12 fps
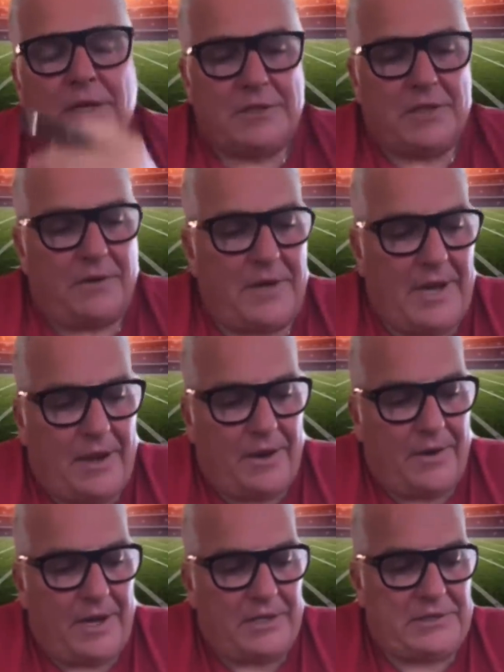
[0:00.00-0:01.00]
you know,
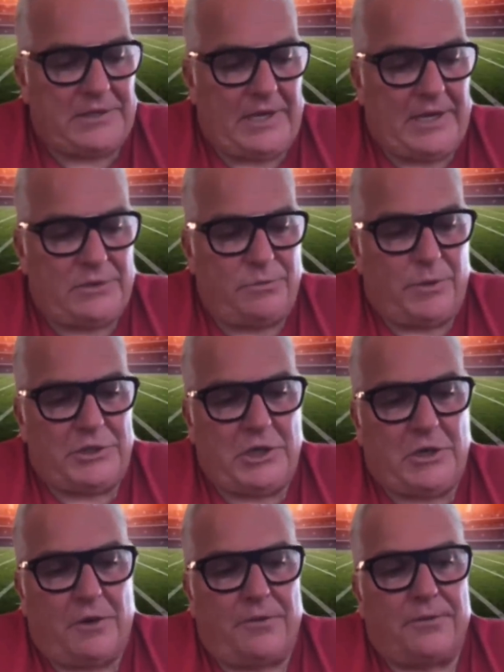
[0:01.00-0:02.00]
it's what you
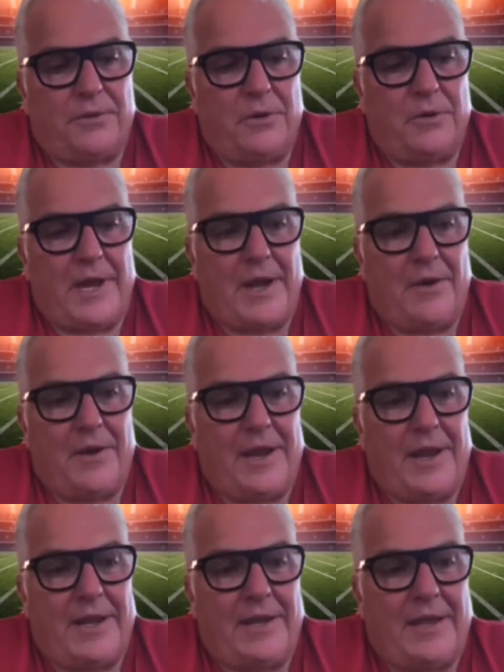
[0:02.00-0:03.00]
go through, you know,
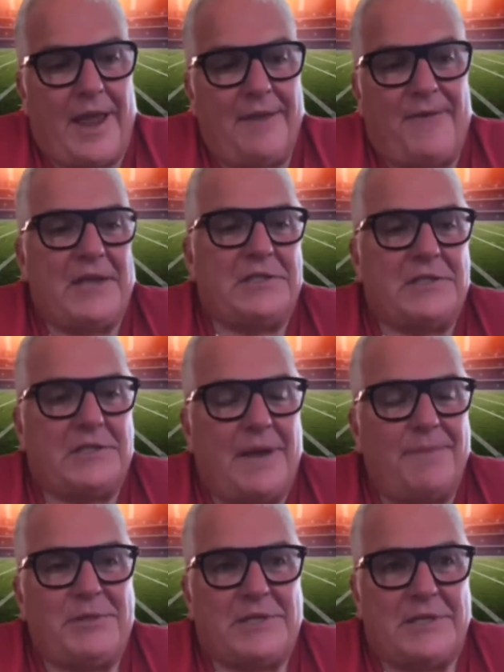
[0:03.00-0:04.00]
and life has its
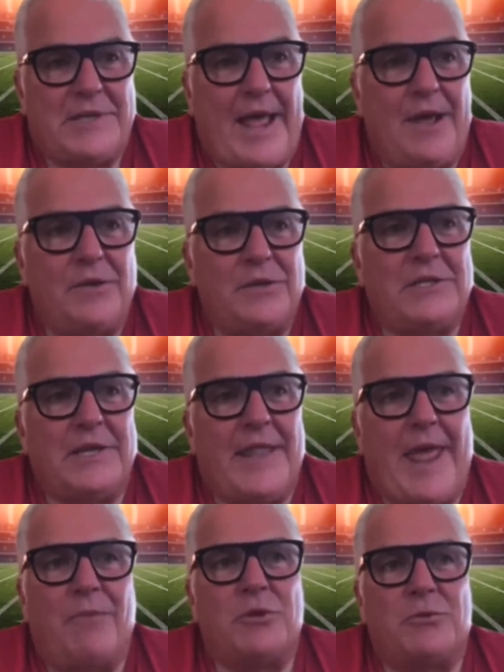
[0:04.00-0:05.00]
ups and downs. And
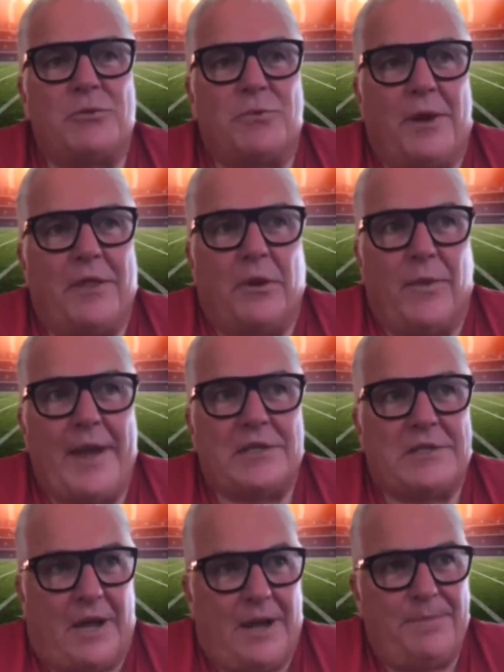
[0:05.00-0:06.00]
that was one of the
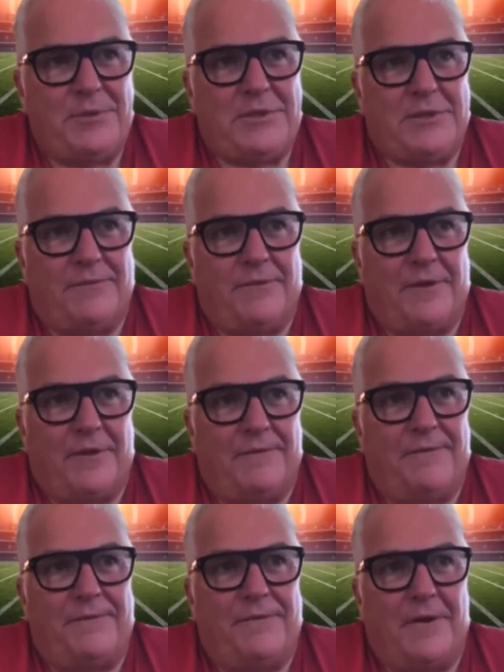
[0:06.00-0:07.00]
greatest ups
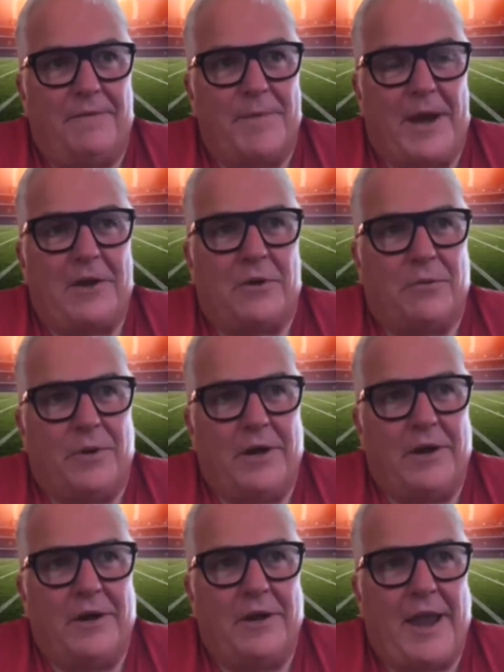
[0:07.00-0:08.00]
of my
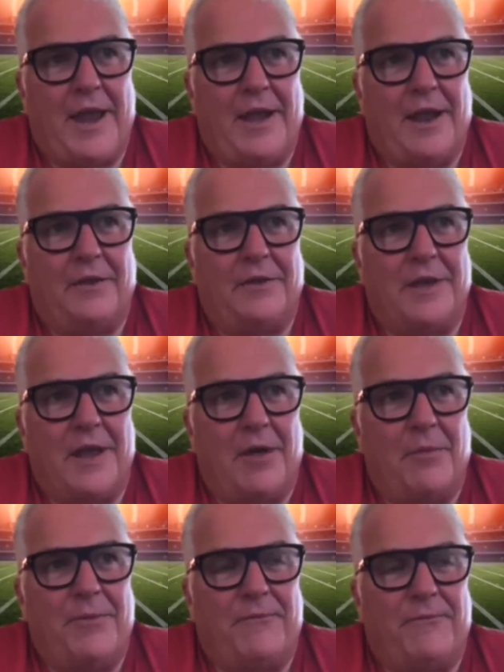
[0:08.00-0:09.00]
career. And
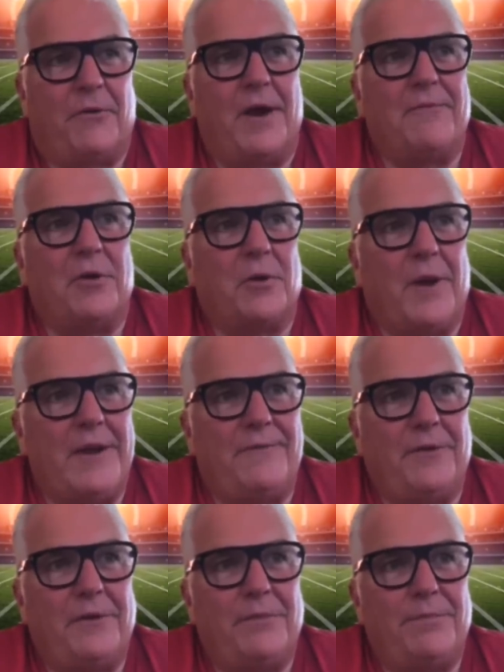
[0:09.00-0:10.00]
I'll be forever
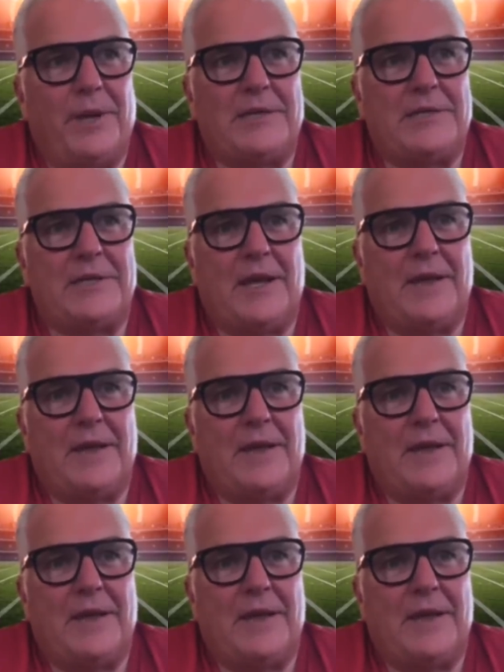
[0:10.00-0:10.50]
grateful, but,